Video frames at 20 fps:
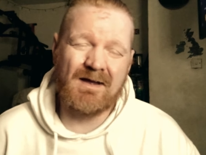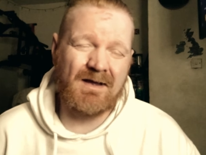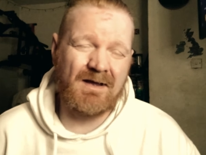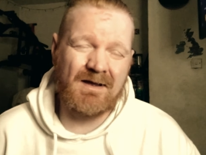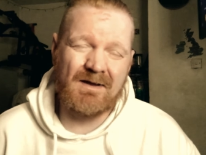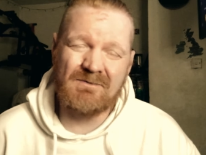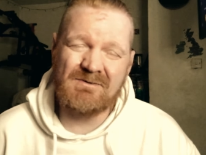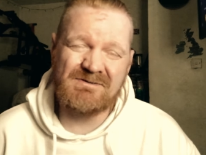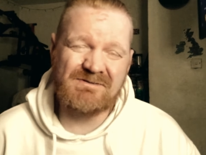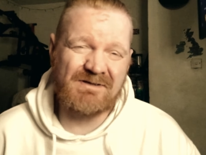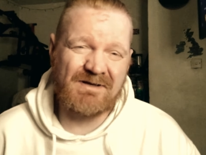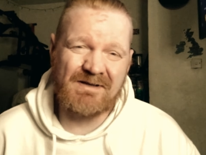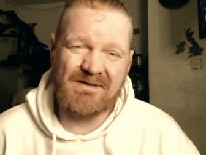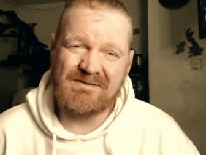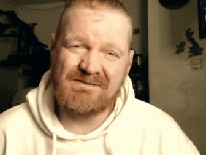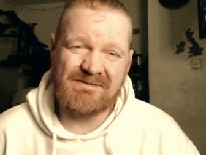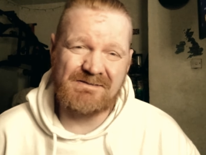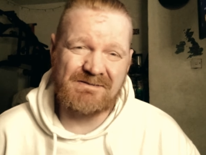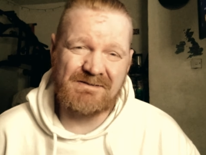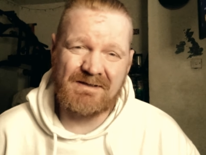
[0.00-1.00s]
I was an
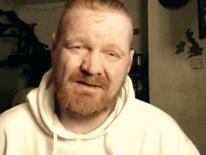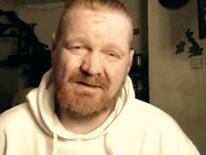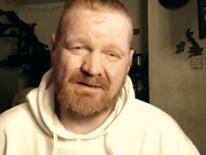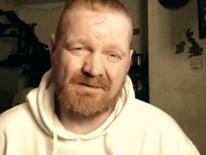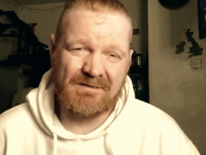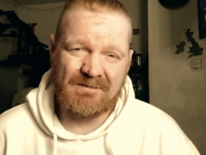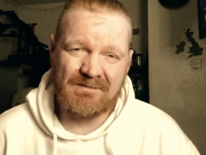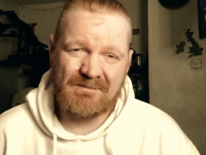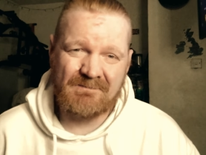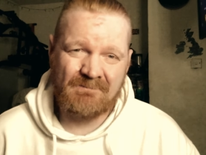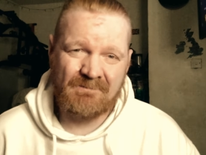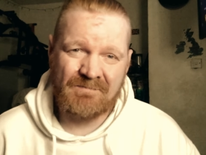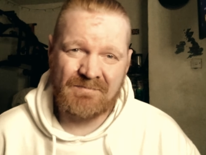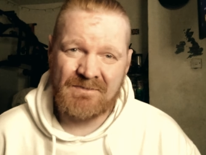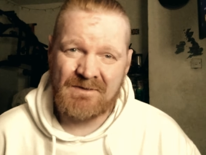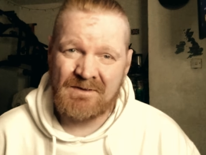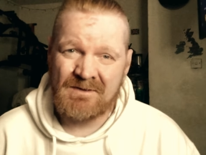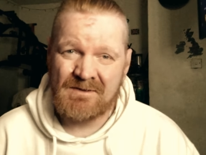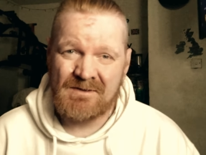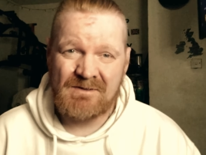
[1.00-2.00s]
80s kid.
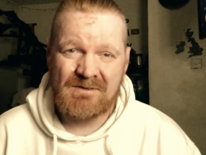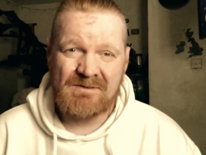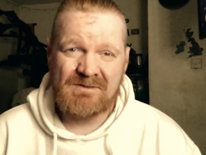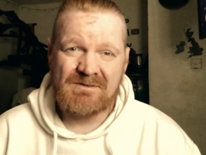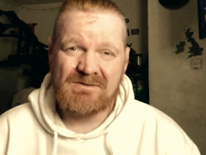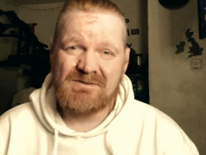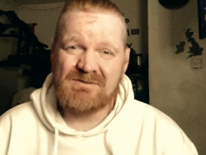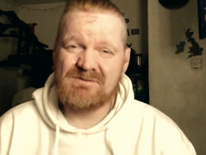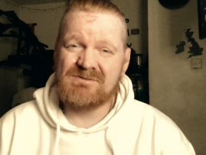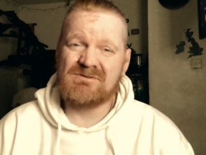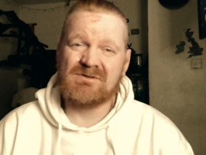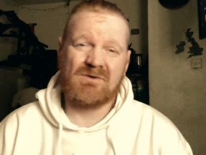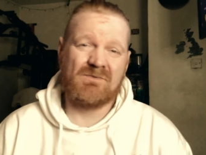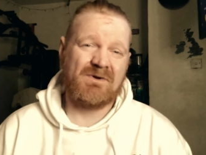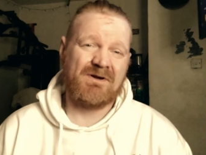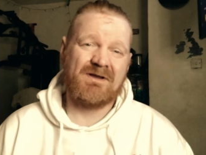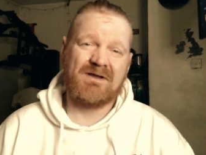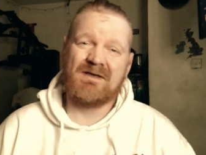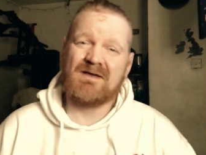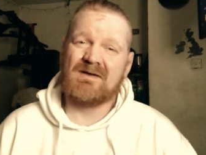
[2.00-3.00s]
So
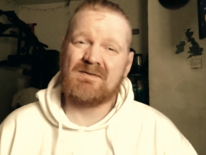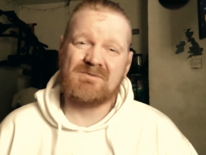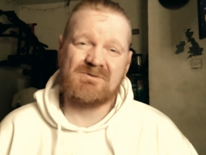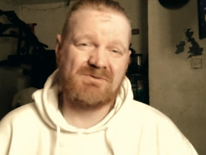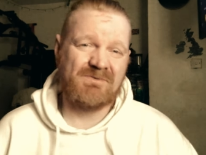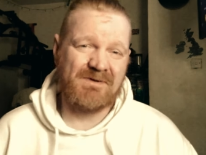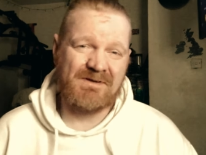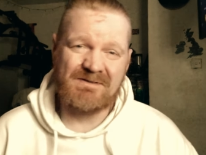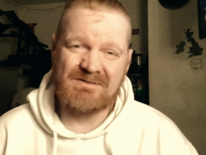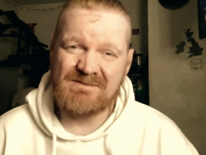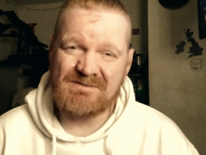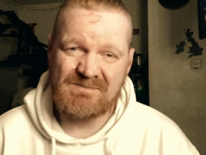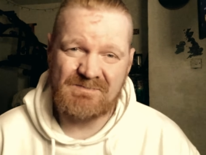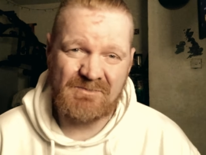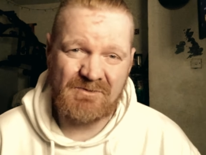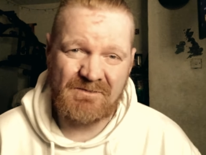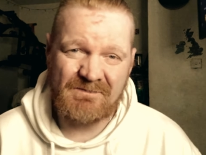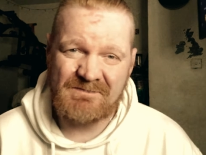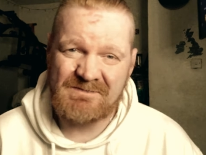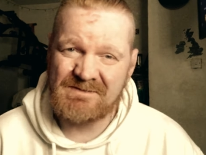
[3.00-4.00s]
when it came to 80s
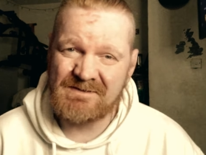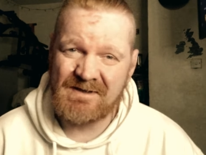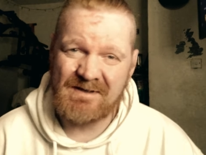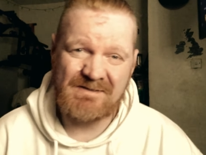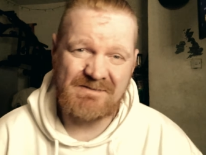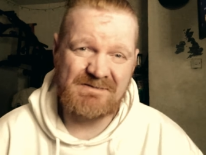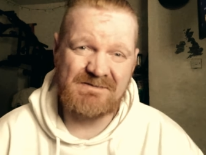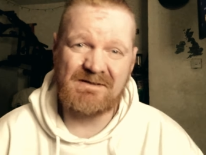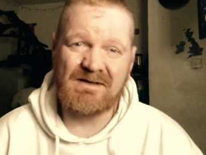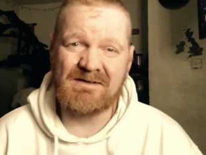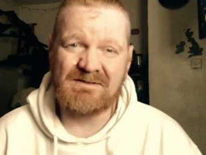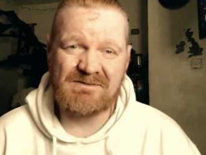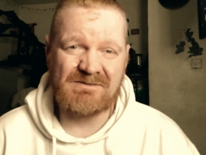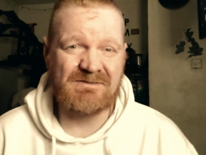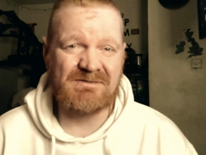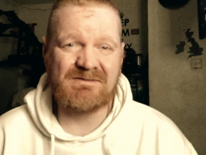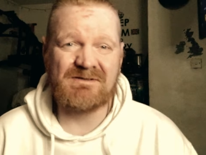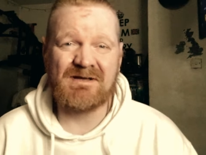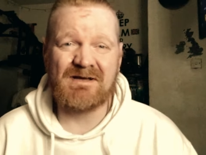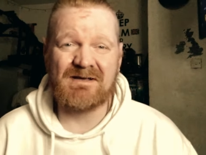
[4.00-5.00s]
movies and 80s
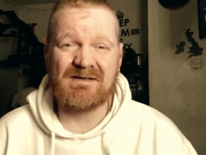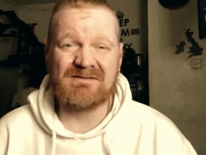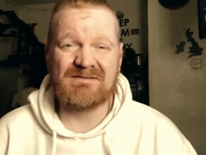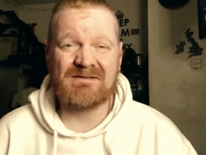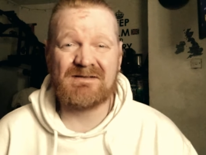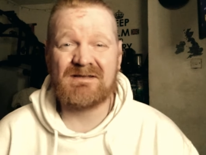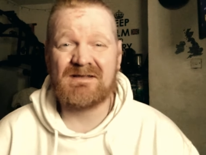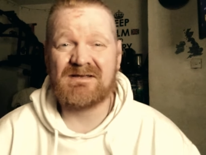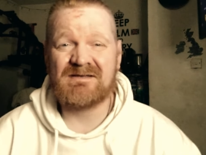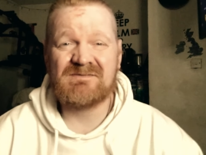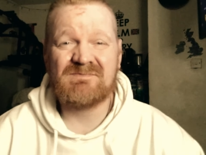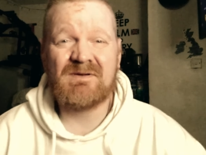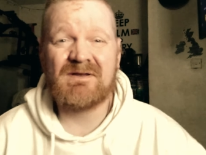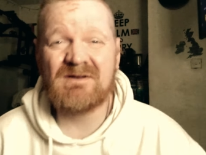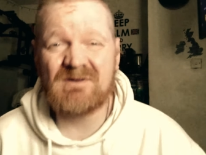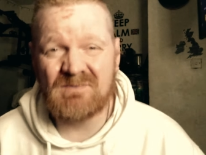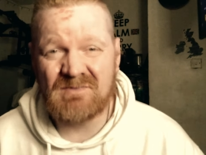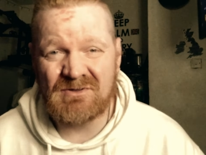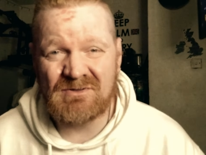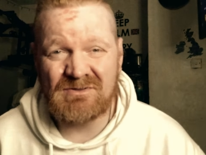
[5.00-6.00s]
action stars, The
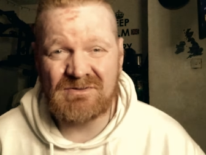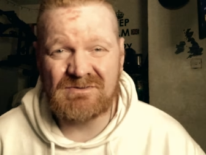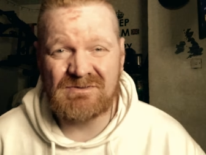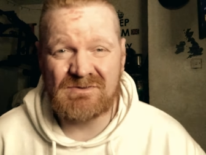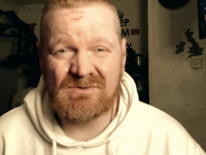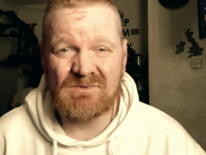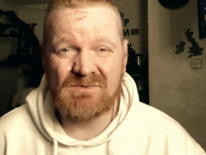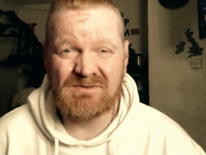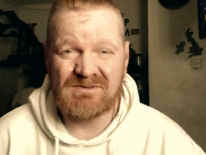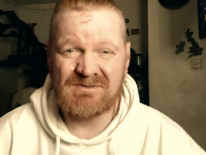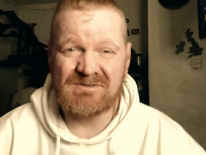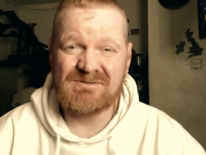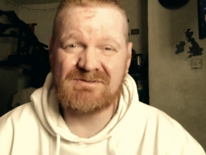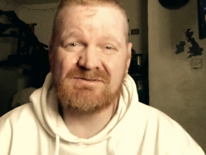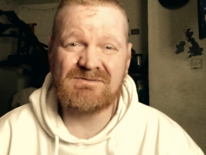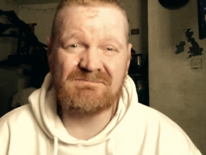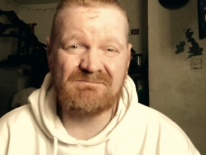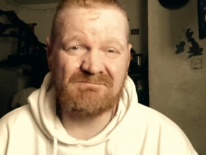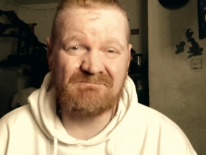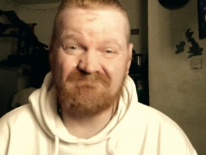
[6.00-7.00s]
Expendables
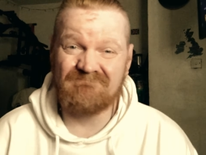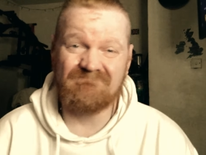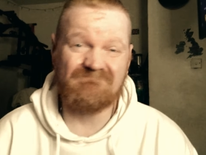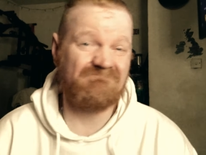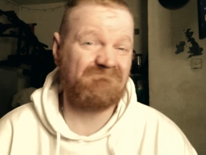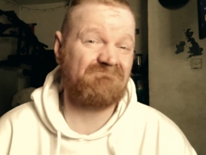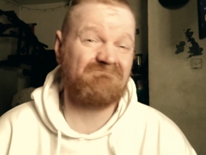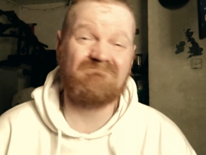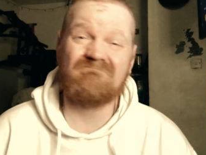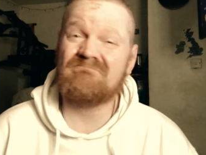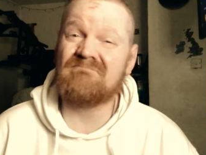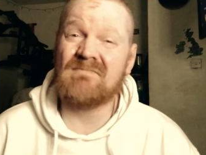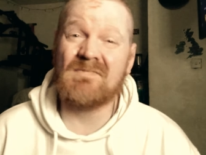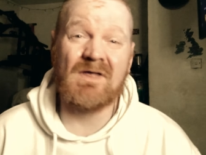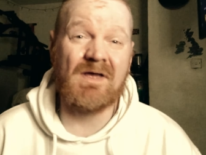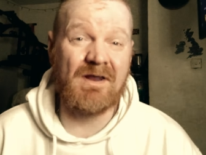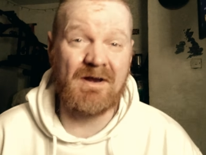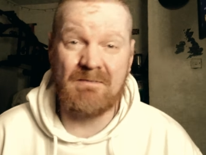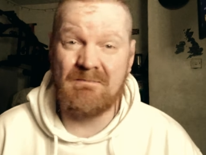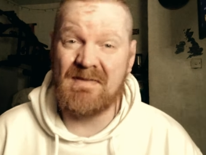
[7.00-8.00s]
was
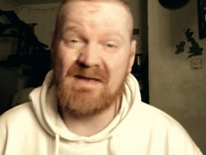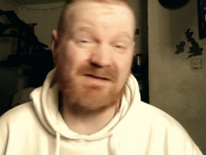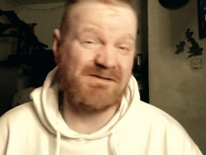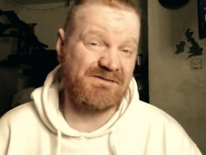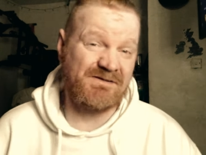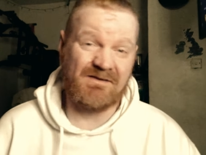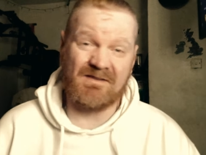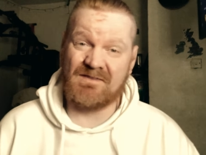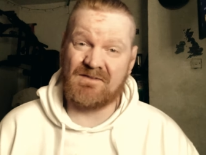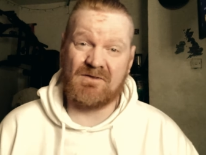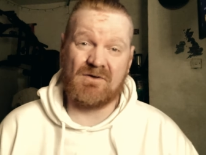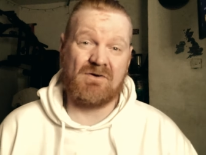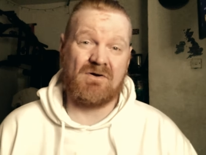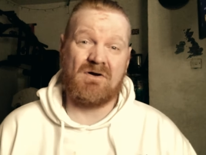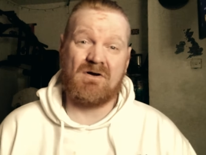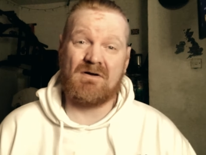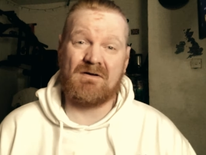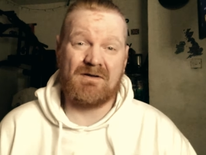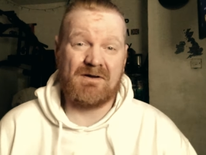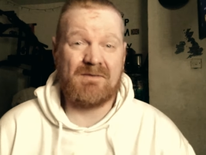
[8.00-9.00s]
an amazing
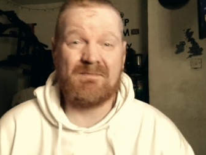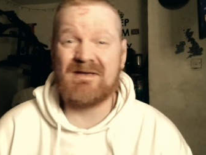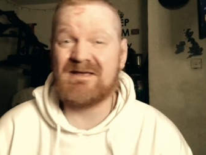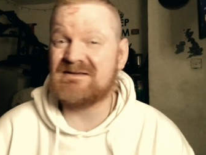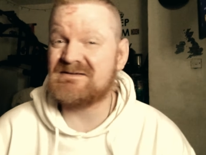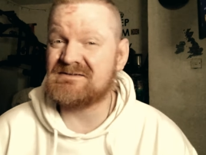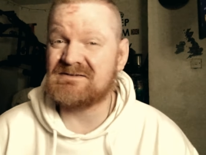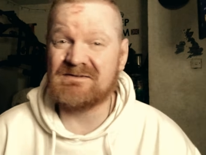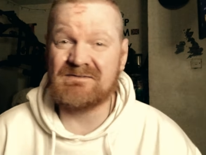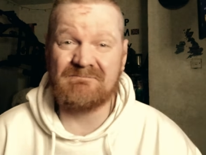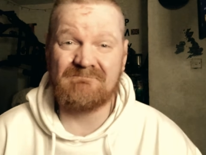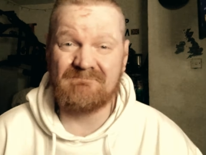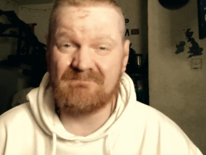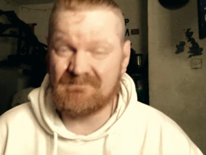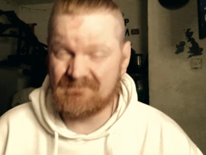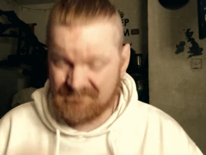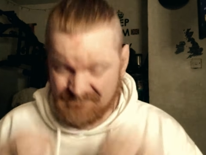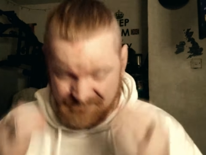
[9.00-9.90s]
thought, an amazing